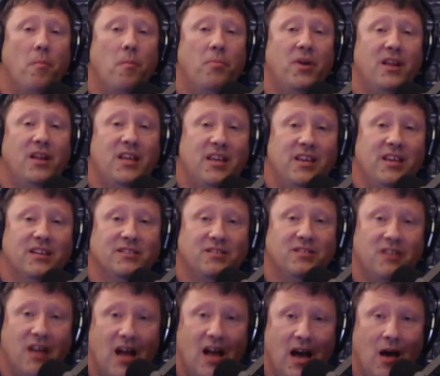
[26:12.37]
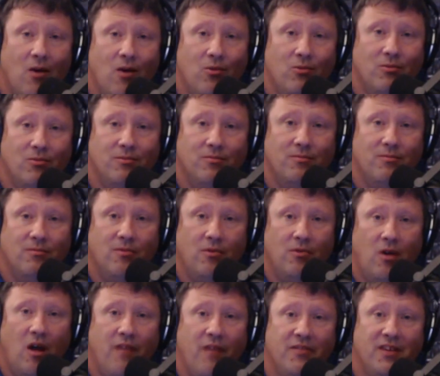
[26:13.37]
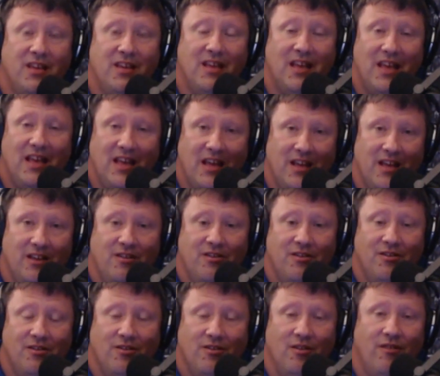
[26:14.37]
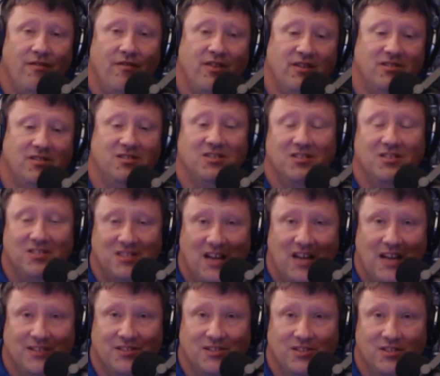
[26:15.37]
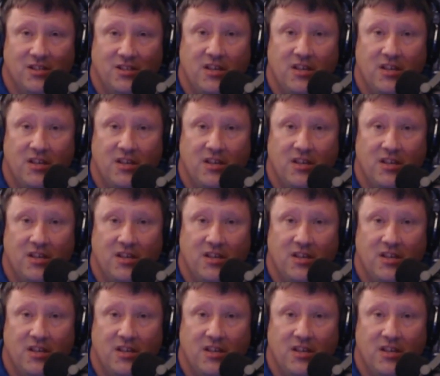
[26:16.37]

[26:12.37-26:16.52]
But he is now on the end of his success.